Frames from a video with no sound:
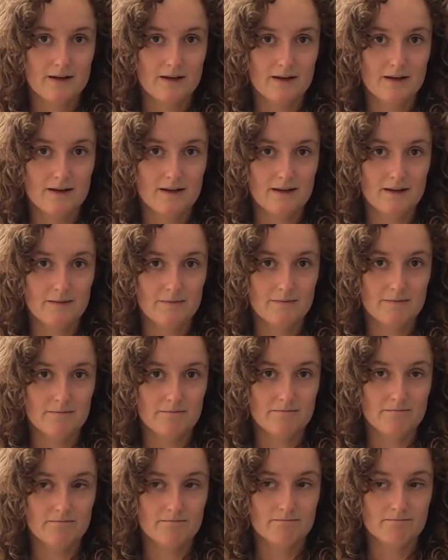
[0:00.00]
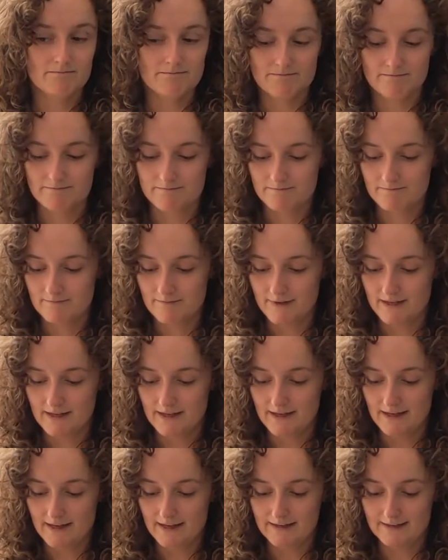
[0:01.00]
Um,
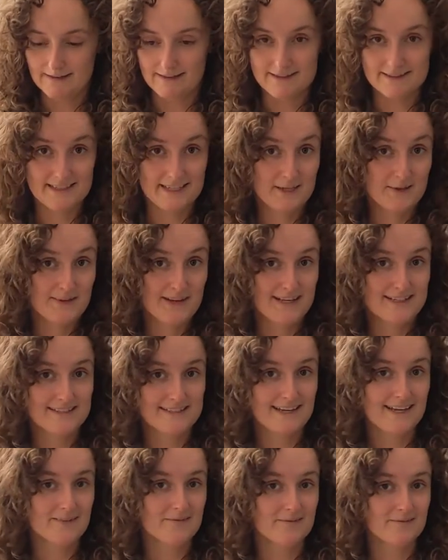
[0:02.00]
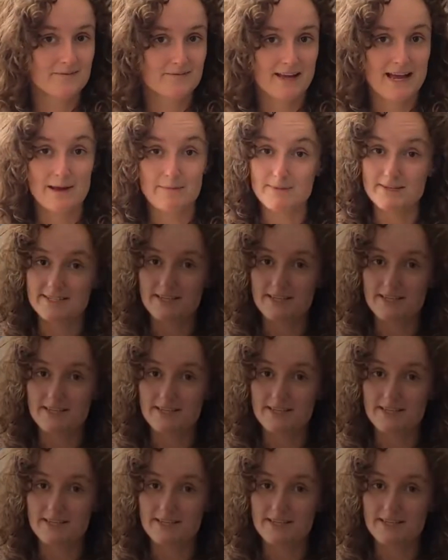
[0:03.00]
and I'll see you next time. Happy